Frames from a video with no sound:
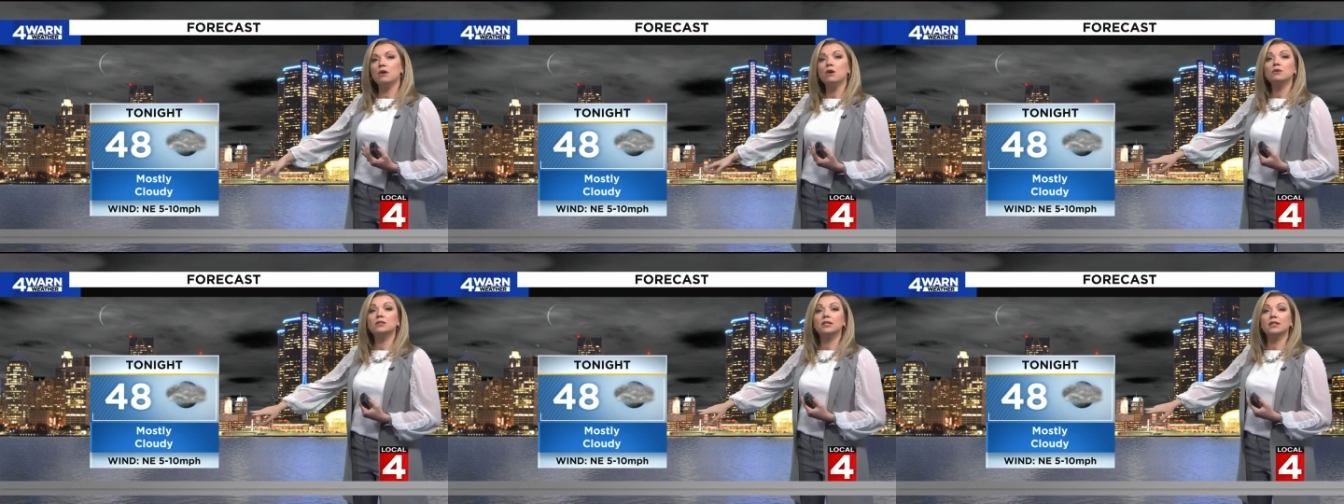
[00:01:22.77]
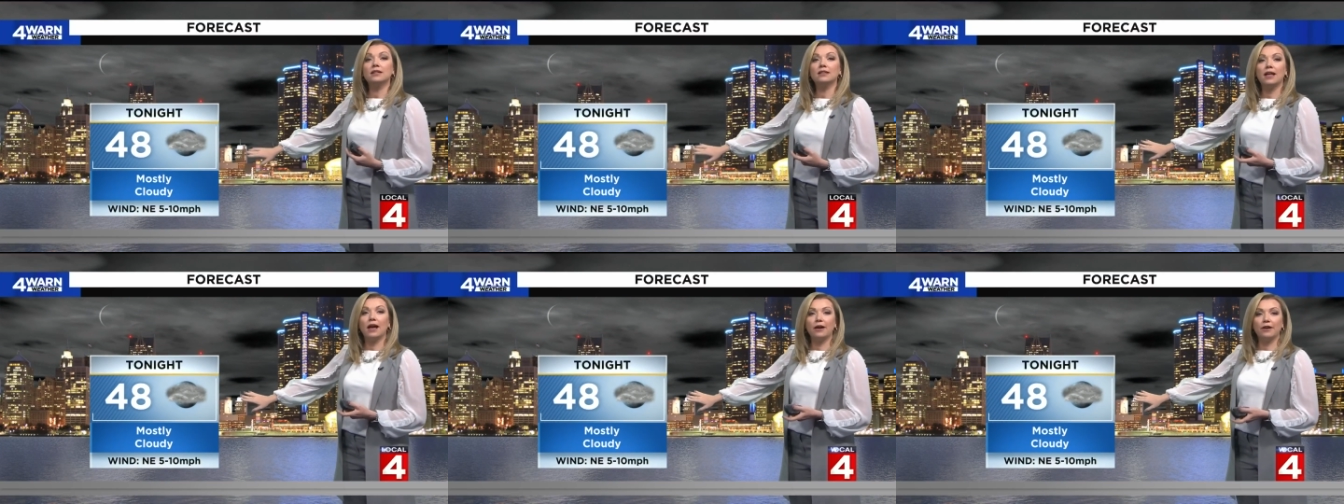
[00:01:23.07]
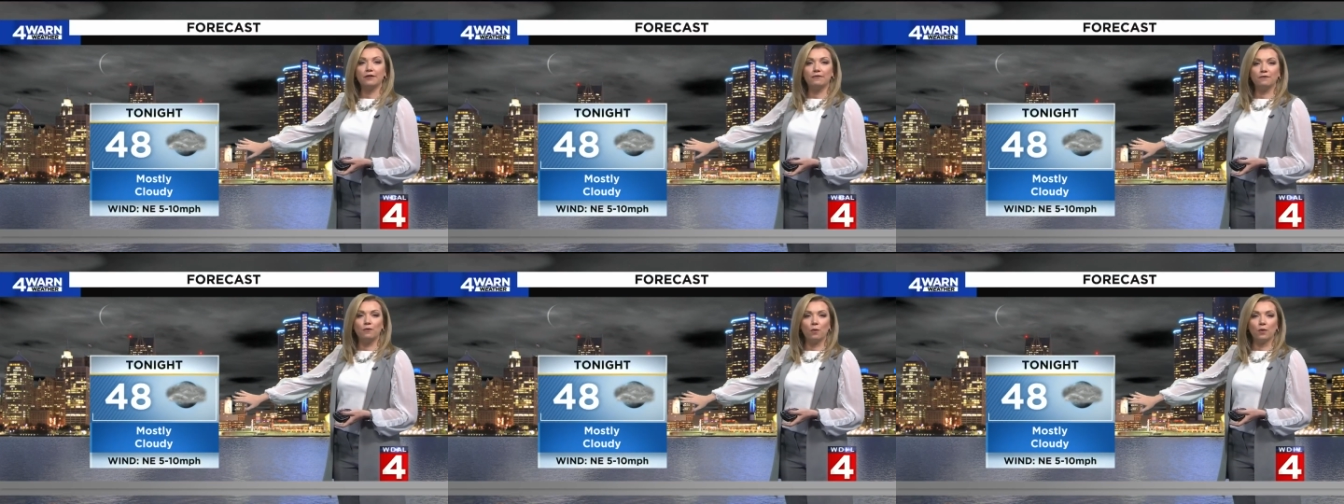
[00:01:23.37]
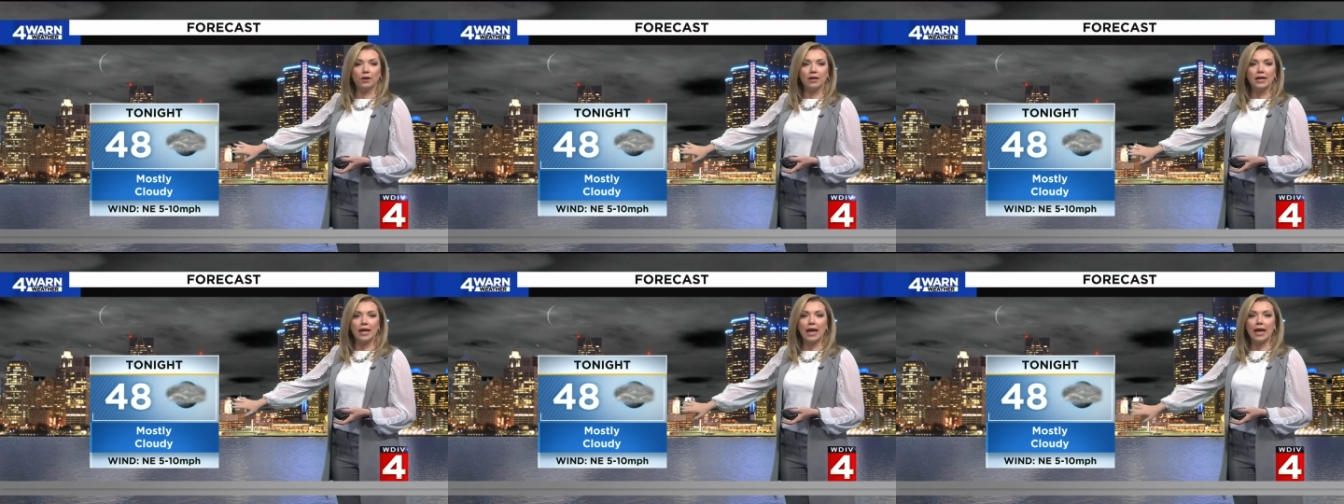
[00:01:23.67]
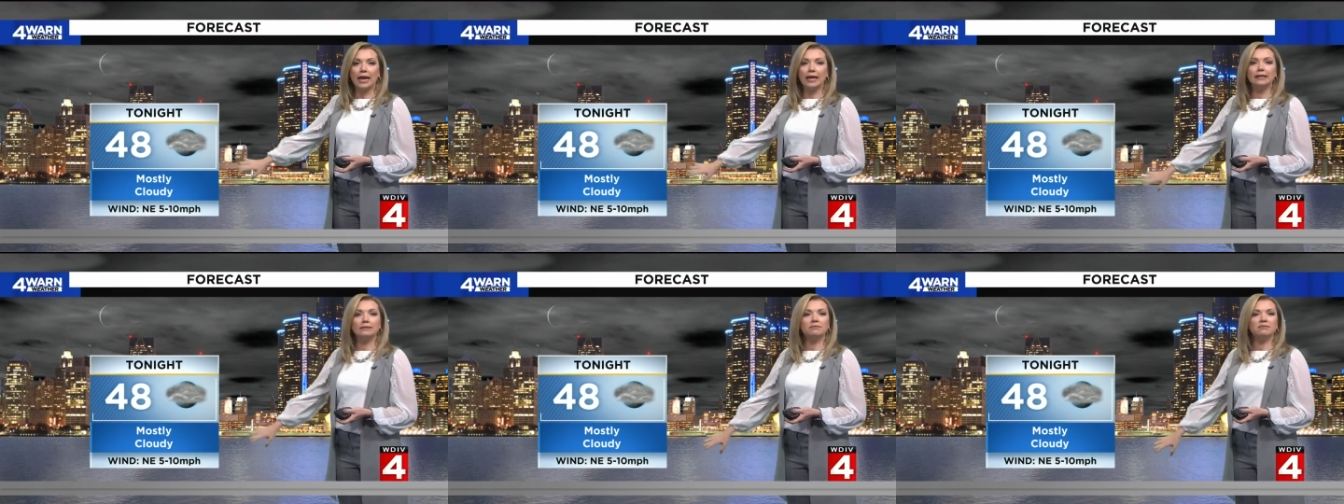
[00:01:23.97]
Mostly cloudy,
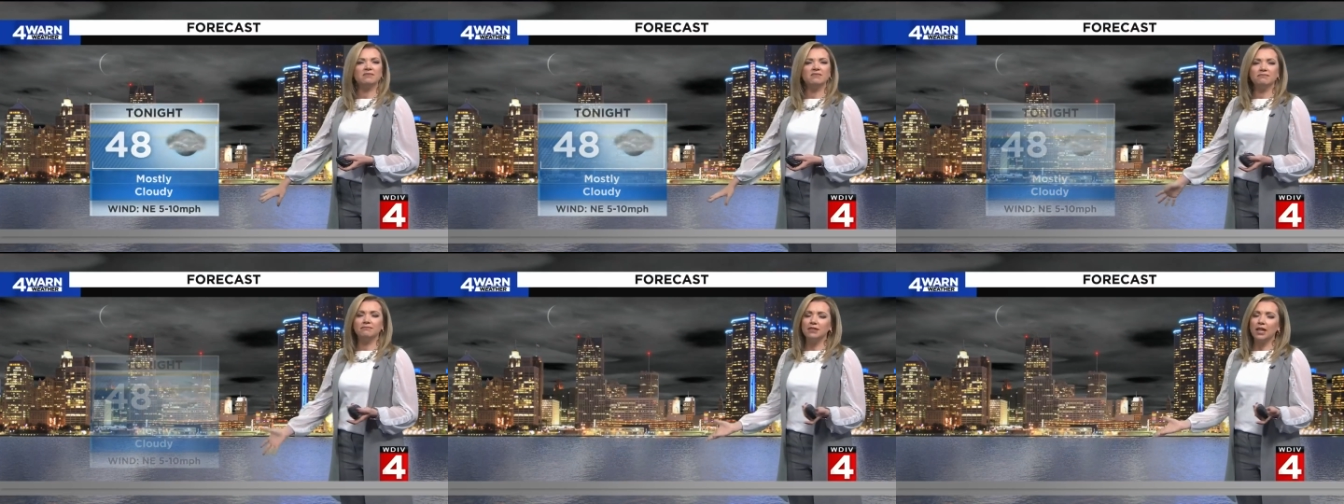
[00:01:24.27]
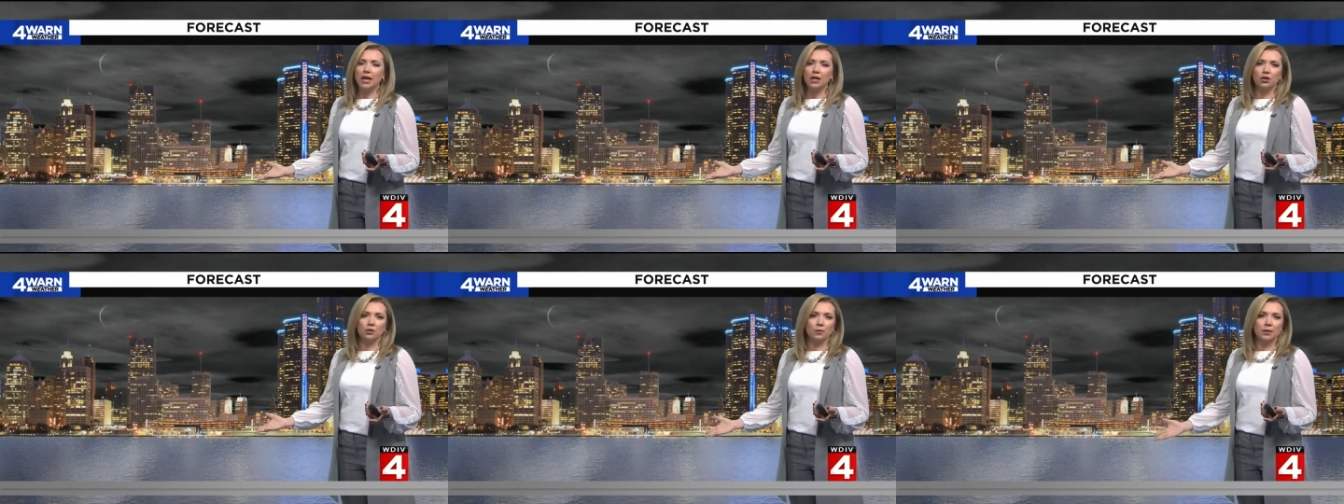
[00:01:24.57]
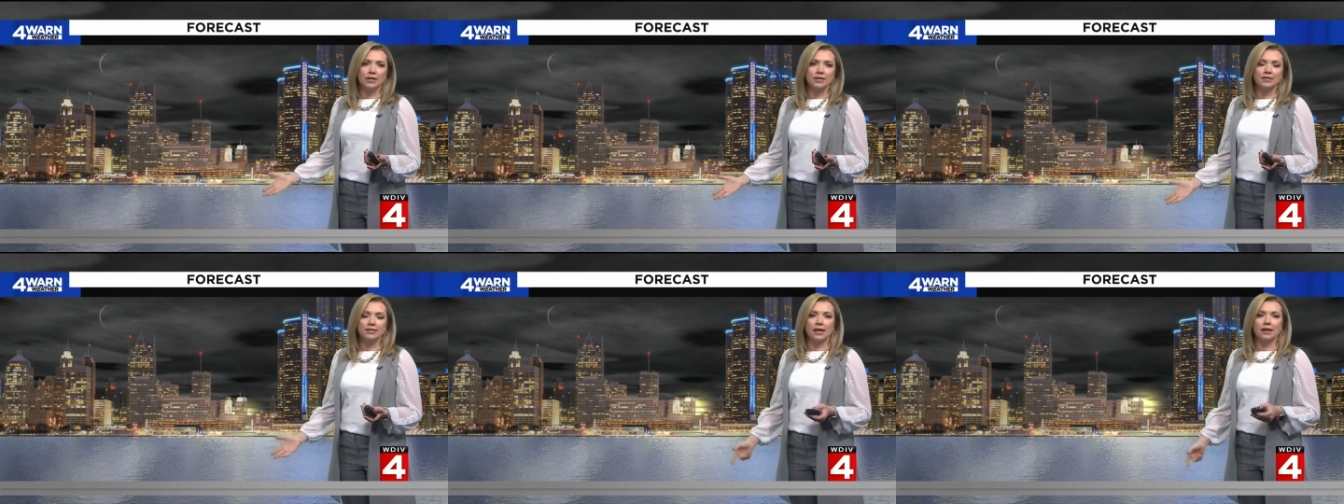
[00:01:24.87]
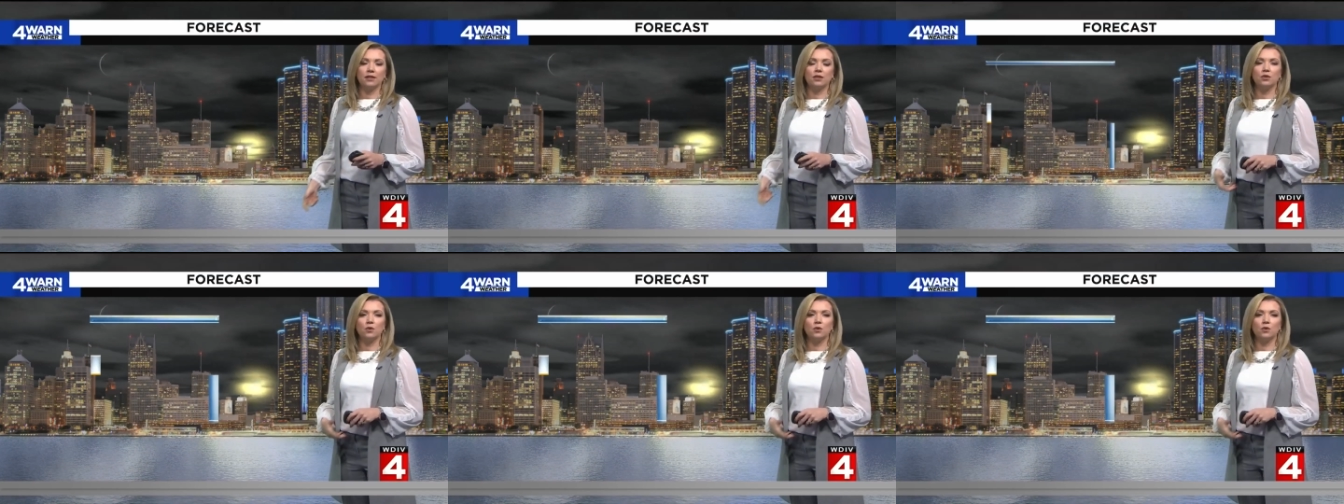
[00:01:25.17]
48, lighter winds out of